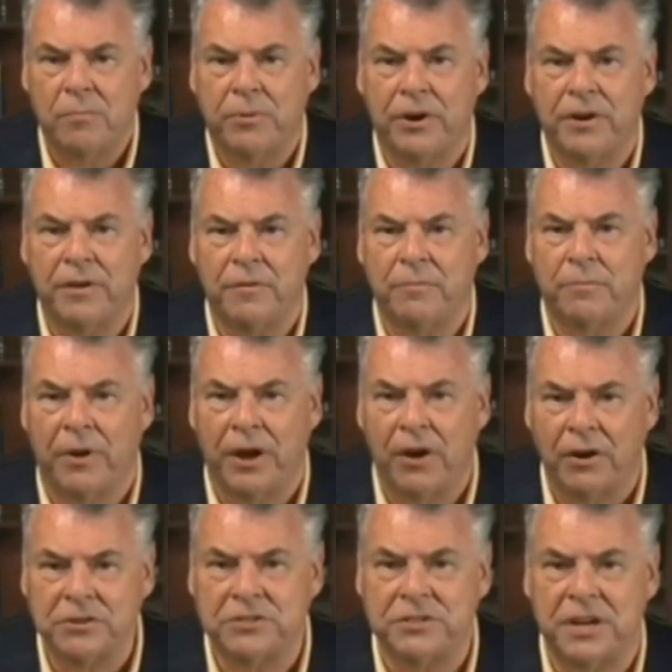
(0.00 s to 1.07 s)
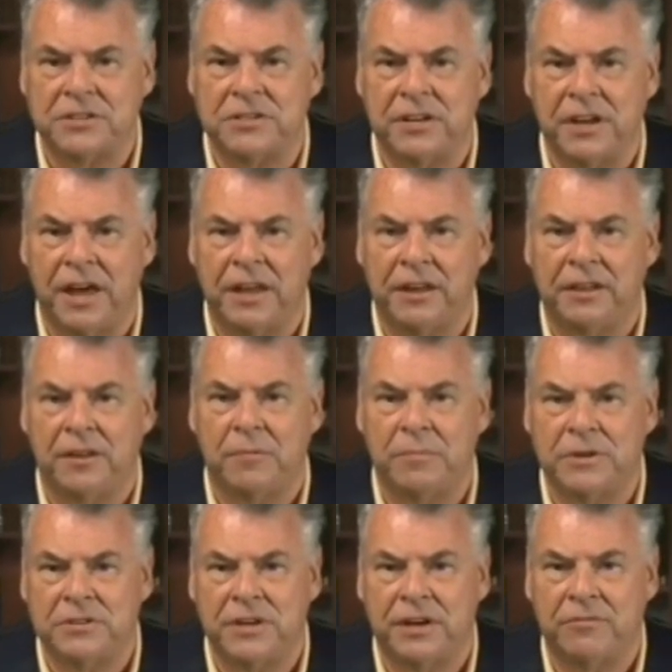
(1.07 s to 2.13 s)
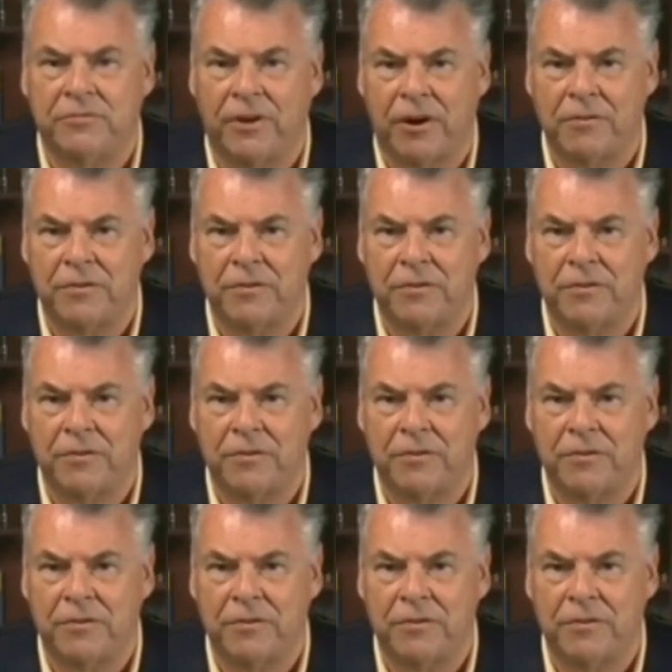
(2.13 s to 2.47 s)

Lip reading: but by us designating them as a